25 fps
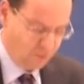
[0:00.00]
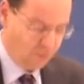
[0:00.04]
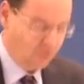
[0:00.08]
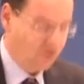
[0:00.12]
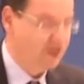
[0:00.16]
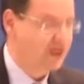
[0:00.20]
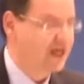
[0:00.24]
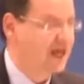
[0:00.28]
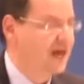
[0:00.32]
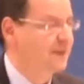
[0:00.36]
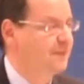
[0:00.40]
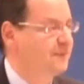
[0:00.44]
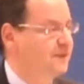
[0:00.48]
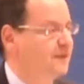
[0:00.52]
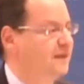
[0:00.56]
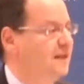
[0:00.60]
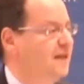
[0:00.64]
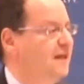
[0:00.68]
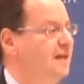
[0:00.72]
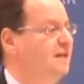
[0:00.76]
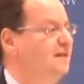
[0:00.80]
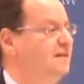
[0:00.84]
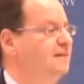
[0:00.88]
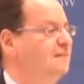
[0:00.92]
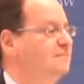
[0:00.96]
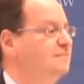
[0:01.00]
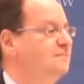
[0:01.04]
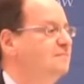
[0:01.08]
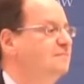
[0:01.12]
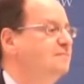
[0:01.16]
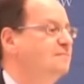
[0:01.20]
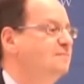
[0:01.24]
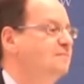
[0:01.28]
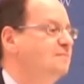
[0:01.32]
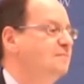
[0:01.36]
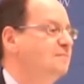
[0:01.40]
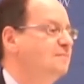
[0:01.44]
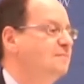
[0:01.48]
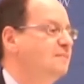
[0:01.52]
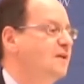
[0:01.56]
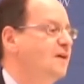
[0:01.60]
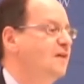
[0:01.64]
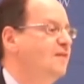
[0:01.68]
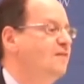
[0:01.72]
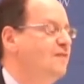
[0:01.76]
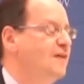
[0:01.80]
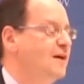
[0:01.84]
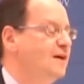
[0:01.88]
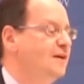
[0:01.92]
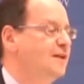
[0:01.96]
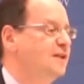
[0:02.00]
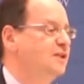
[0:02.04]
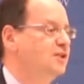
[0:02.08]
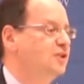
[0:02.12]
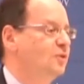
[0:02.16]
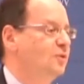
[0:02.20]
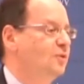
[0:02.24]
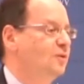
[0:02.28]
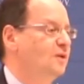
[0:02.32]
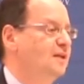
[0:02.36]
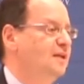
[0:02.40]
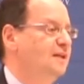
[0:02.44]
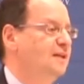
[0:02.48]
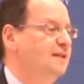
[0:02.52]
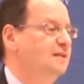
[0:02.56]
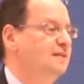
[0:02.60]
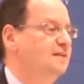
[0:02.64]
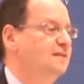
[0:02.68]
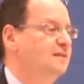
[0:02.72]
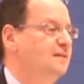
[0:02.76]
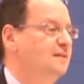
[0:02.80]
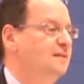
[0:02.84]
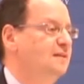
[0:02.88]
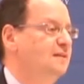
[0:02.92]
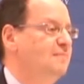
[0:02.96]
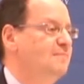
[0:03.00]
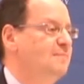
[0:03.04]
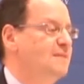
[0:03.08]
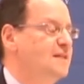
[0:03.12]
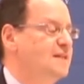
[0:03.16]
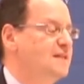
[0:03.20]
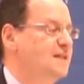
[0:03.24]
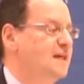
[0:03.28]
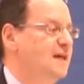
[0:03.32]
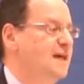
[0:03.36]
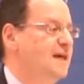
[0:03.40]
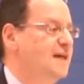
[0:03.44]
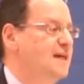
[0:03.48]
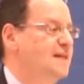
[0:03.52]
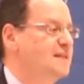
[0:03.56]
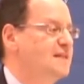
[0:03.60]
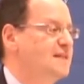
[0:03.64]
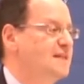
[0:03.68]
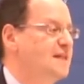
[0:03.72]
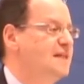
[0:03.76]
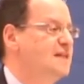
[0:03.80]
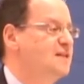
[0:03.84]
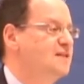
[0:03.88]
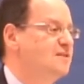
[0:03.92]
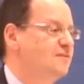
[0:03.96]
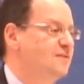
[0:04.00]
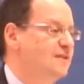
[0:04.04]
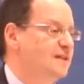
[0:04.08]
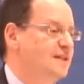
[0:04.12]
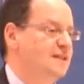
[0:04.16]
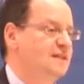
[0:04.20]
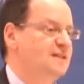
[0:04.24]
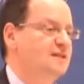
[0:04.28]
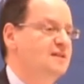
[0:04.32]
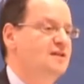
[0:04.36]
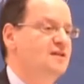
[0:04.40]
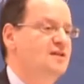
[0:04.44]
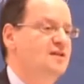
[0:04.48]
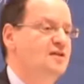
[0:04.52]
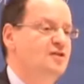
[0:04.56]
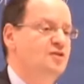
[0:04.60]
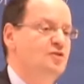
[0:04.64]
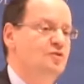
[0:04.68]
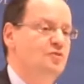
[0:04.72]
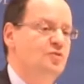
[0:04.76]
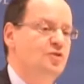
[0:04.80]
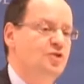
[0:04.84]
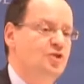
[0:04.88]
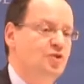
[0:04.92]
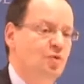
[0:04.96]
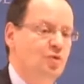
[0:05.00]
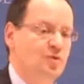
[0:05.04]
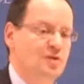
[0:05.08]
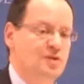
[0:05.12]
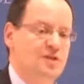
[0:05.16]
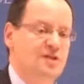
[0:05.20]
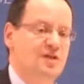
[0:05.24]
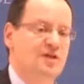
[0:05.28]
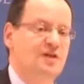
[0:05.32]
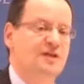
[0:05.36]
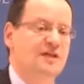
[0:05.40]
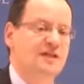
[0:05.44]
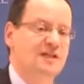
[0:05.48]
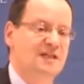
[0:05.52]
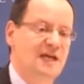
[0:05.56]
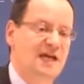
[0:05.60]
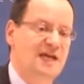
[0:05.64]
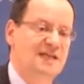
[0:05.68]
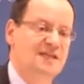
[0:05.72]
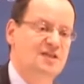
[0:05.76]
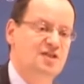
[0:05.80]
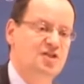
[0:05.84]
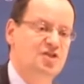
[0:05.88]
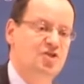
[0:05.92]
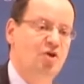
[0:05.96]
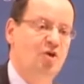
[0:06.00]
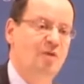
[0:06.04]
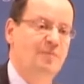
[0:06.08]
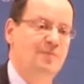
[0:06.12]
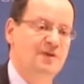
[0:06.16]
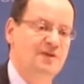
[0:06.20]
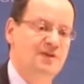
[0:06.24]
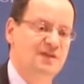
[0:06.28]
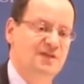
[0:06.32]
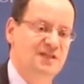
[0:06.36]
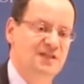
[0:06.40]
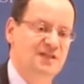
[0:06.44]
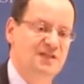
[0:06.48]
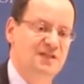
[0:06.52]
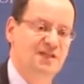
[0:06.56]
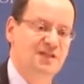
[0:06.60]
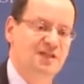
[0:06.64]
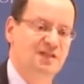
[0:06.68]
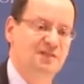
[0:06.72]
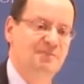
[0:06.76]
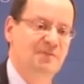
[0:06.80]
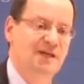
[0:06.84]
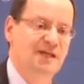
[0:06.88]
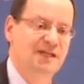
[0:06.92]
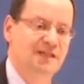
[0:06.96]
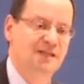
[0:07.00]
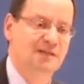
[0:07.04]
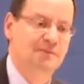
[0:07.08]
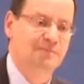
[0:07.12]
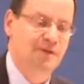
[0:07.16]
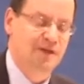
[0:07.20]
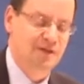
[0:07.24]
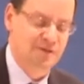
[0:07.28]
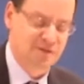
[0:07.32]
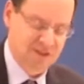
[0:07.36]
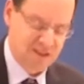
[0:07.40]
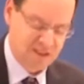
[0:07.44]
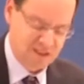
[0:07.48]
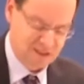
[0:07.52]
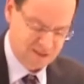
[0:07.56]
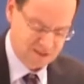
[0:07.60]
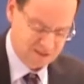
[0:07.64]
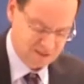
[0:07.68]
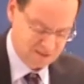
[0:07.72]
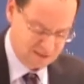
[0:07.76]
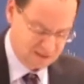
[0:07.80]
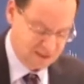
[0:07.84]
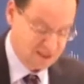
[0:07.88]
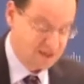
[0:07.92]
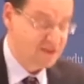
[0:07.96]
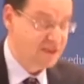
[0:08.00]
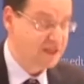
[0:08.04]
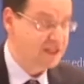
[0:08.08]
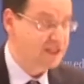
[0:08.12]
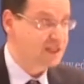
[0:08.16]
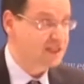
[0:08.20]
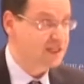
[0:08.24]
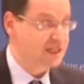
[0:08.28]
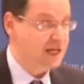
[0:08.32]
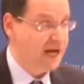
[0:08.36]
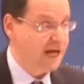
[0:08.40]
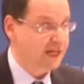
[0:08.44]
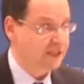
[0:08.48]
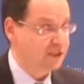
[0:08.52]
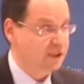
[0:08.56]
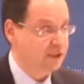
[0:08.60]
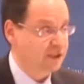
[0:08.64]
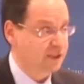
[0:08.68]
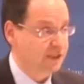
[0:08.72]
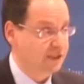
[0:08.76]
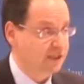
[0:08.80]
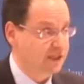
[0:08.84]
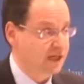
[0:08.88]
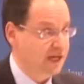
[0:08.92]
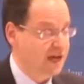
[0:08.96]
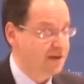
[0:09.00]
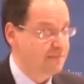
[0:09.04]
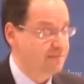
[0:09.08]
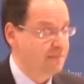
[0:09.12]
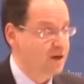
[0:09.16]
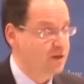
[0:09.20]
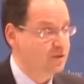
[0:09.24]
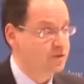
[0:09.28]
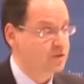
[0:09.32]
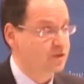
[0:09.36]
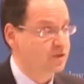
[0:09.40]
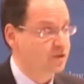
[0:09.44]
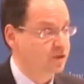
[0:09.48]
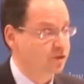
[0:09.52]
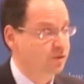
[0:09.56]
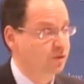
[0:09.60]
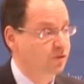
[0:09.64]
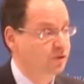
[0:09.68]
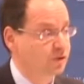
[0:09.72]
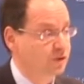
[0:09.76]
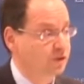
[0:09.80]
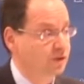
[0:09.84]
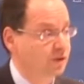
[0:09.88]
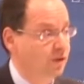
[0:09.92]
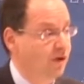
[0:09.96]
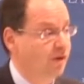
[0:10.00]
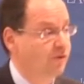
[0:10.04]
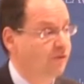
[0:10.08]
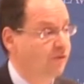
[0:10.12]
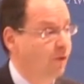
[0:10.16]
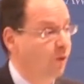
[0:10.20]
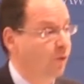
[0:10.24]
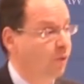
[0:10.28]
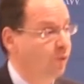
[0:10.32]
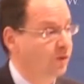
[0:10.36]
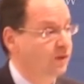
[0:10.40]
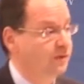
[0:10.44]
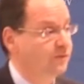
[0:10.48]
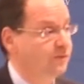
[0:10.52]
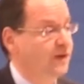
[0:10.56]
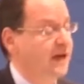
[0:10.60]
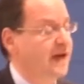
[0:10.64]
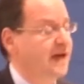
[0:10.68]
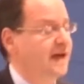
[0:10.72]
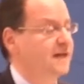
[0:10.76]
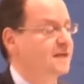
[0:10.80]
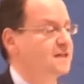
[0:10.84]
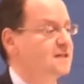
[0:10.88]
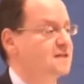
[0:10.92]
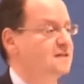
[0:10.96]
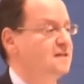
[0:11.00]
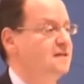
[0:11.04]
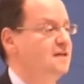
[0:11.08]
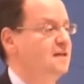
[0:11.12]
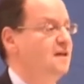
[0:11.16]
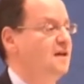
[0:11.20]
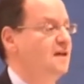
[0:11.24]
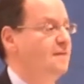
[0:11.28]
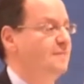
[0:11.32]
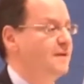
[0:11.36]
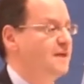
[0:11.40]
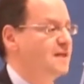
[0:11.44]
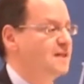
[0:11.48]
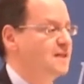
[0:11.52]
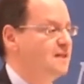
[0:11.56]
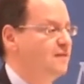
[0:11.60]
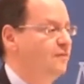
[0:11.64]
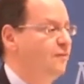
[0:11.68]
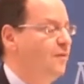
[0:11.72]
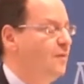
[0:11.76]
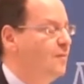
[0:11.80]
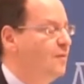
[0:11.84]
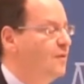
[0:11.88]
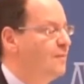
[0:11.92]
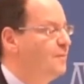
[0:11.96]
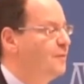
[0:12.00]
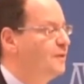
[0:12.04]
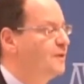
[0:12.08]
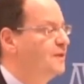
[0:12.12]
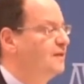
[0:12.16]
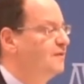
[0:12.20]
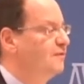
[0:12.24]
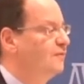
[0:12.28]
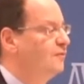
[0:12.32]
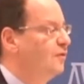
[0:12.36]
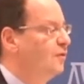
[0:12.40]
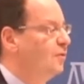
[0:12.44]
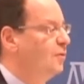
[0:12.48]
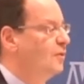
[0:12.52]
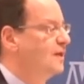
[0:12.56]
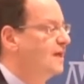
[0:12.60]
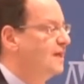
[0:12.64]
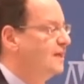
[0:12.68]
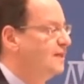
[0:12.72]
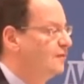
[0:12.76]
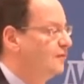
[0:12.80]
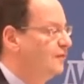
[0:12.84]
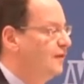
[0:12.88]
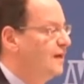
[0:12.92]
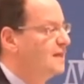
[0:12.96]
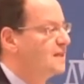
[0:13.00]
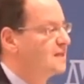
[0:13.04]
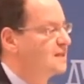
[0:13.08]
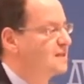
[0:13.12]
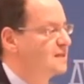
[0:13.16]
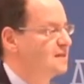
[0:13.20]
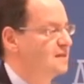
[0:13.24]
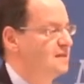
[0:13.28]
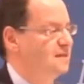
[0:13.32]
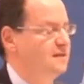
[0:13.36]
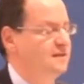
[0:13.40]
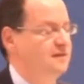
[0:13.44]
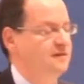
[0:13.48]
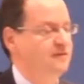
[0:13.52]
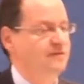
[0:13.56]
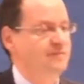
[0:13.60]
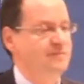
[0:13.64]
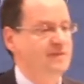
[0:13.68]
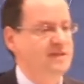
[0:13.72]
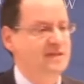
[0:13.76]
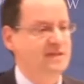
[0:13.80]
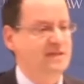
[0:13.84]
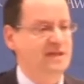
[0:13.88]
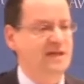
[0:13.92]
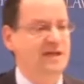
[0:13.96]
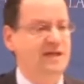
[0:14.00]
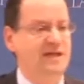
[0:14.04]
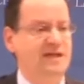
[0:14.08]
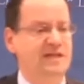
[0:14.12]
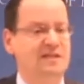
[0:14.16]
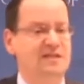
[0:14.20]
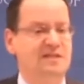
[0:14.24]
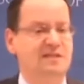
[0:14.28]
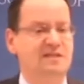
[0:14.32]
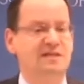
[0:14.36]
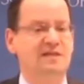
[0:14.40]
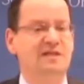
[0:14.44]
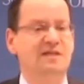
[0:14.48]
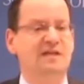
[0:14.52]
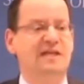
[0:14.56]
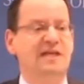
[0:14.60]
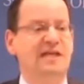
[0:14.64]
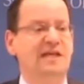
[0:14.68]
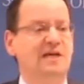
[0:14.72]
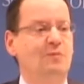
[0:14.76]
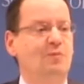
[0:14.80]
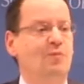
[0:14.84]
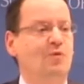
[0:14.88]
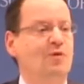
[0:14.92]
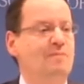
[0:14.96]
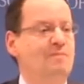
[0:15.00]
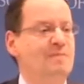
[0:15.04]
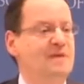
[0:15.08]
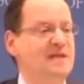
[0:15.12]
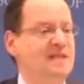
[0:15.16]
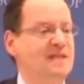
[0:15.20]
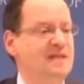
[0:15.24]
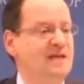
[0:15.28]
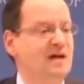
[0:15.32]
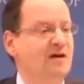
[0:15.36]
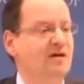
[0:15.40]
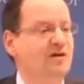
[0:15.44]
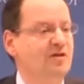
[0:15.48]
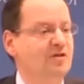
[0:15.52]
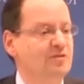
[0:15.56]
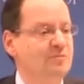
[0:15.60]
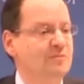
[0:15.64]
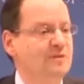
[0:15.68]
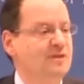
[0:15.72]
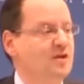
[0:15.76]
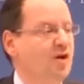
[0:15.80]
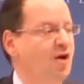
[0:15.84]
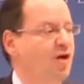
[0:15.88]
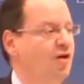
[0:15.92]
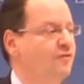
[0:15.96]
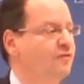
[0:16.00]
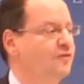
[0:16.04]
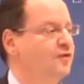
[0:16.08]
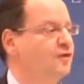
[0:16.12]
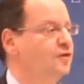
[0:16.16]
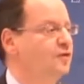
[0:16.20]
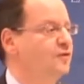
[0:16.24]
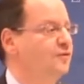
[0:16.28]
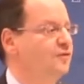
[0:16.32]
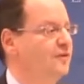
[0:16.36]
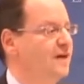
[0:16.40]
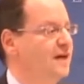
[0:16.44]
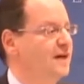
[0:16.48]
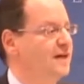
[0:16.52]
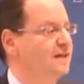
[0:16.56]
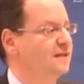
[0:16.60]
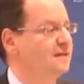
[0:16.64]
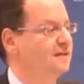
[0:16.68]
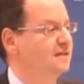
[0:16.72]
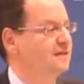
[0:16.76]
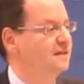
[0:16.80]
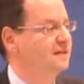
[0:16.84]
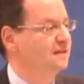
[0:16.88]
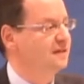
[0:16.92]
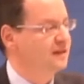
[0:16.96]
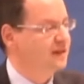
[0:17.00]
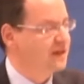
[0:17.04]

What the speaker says: What happened then? Very shortly, Mr. Haynes intervened to short-circuit and stop the decision-making process. This is actually a most crucial of all the facts, because if one were putting forward a defense for Mr. Haynes, it would be the argument of good faith.